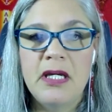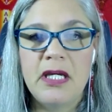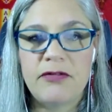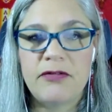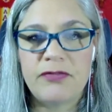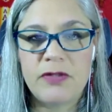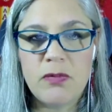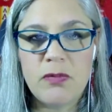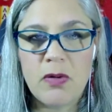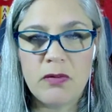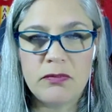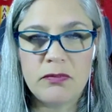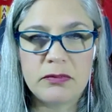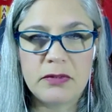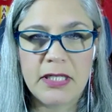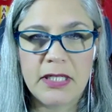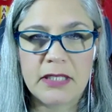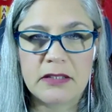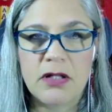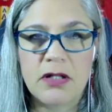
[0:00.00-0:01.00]
If you won't
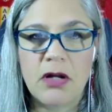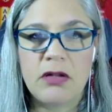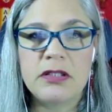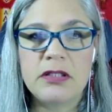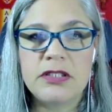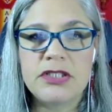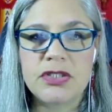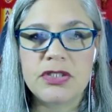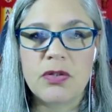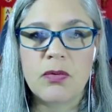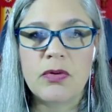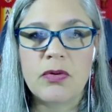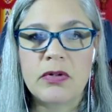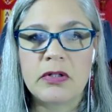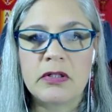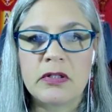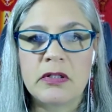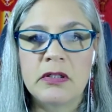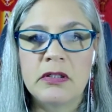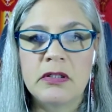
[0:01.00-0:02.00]
acknowledge
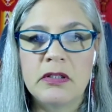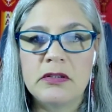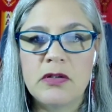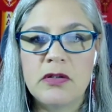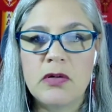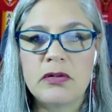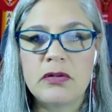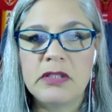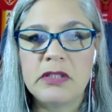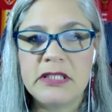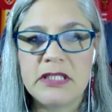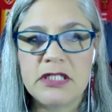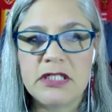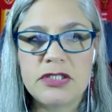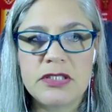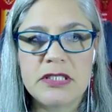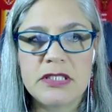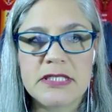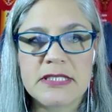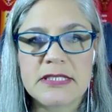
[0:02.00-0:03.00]
your local
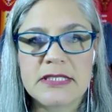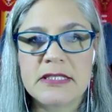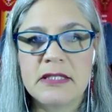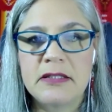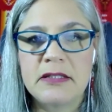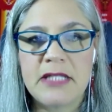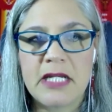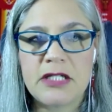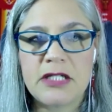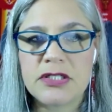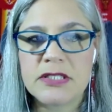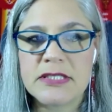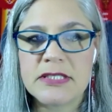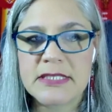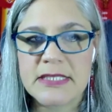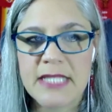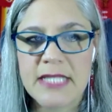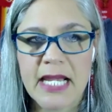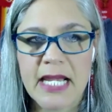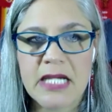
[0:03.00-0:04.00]
Indigenous
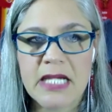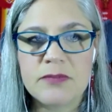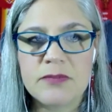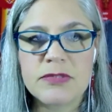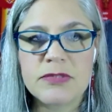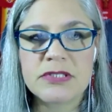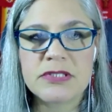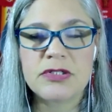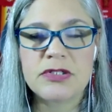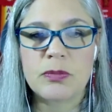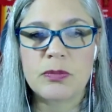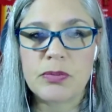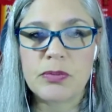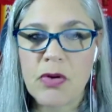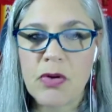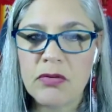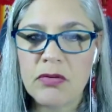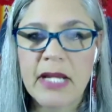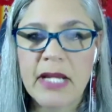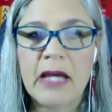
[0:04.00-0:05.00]
nation's names, your
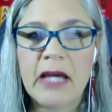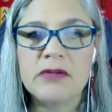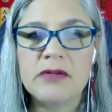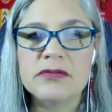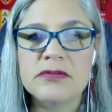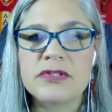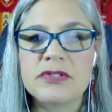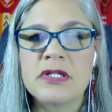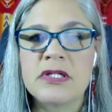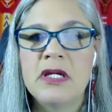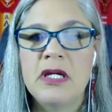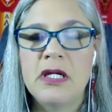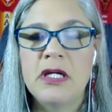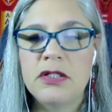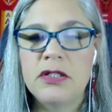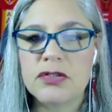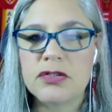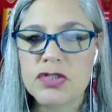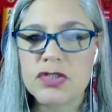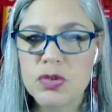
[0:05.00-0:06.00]
pronouns,
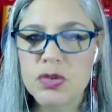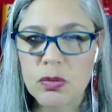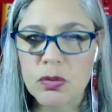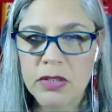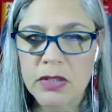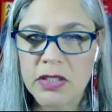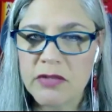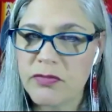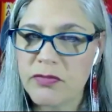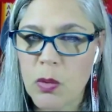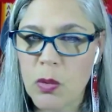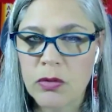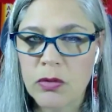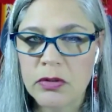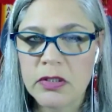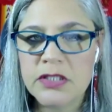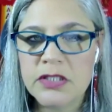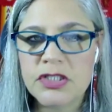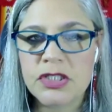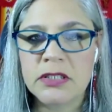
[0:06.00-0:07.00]
your story of
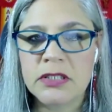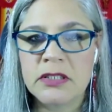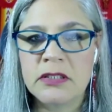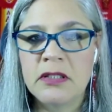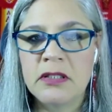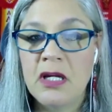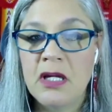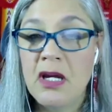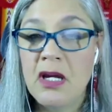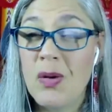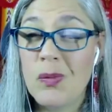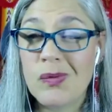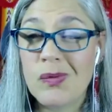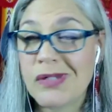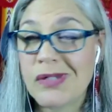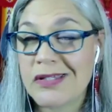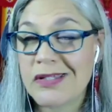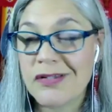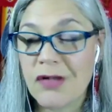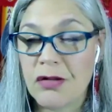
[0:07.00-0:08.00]
origin,
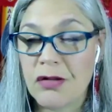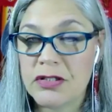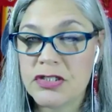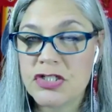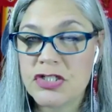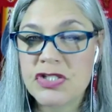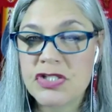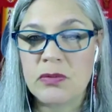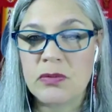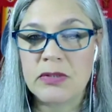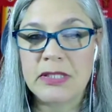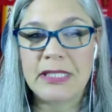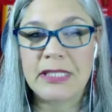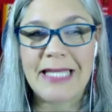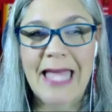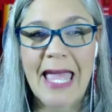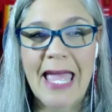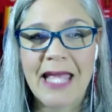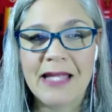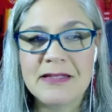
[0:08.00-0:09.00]
won't acknowledge stolen
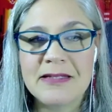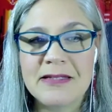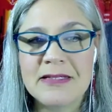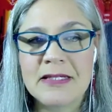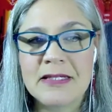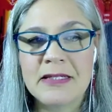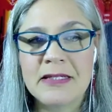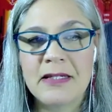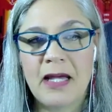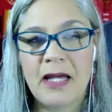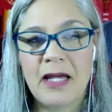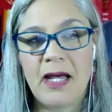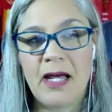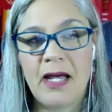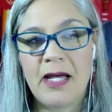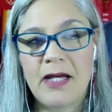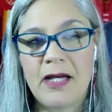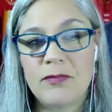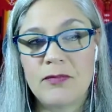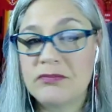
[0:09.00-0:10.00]
lands,
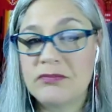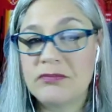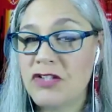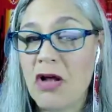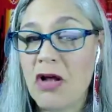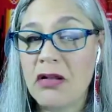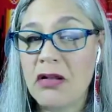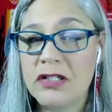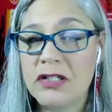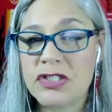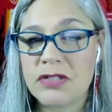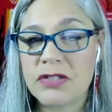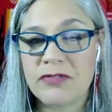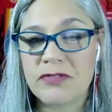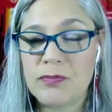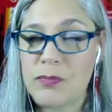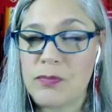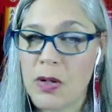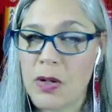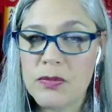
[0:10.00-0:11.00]
knowledge of
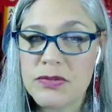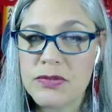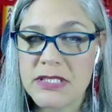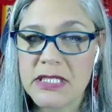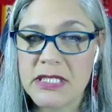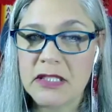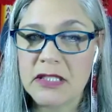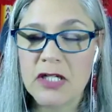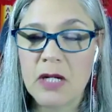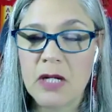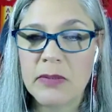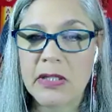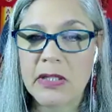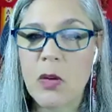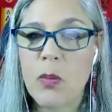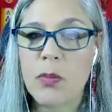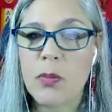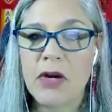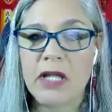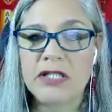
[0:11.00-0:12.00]
imposed economic
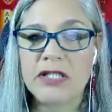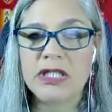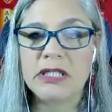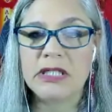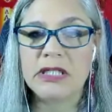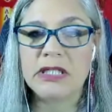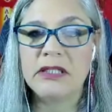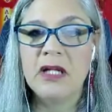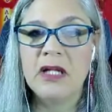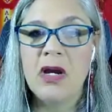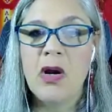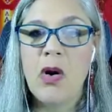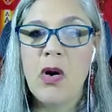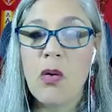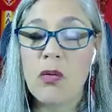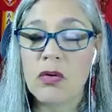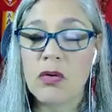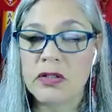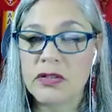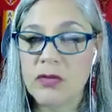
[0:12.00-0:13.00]
oppression,
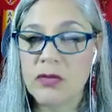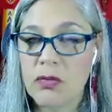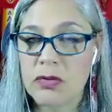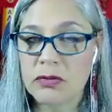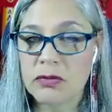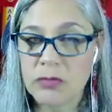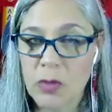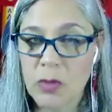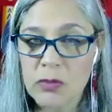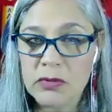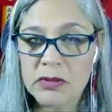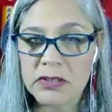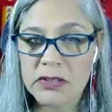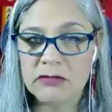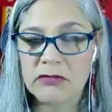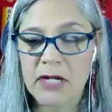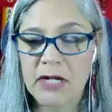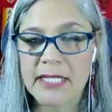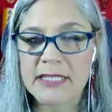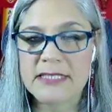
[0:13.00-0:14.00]
or your role
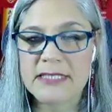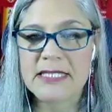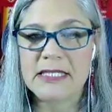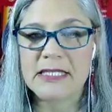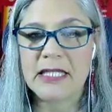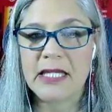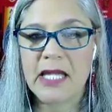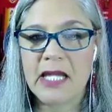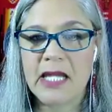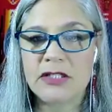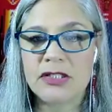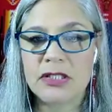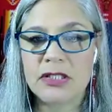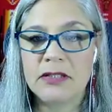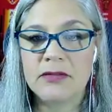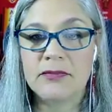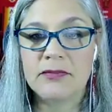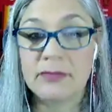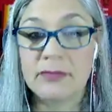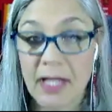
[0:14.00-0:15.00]
in
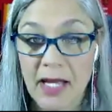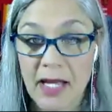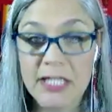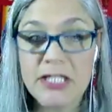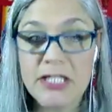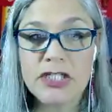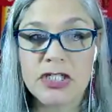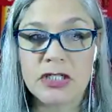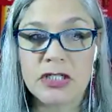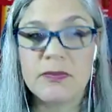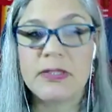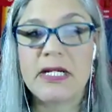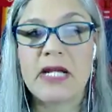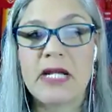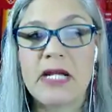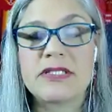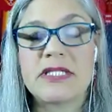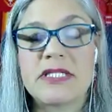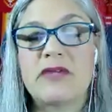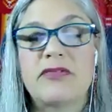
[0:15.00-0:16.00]
reconciliation, I determine
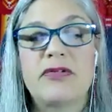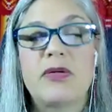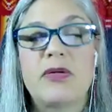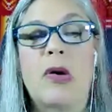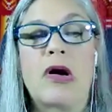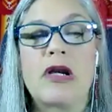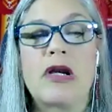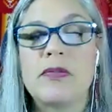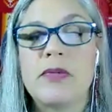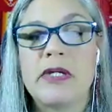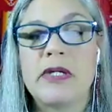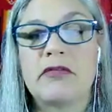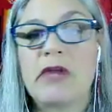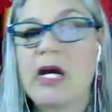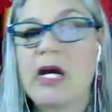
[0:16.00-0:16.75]
how safe you are to be